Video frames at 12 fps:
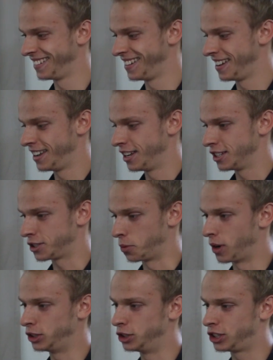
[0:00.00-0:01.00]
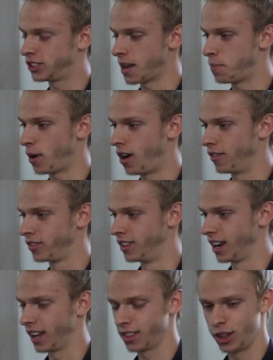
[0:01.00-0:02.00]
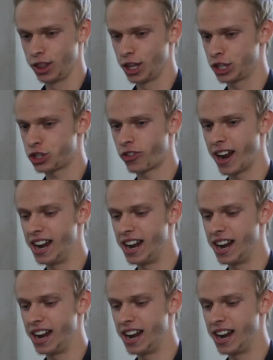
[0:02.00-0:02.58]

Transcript: So once you step off the train,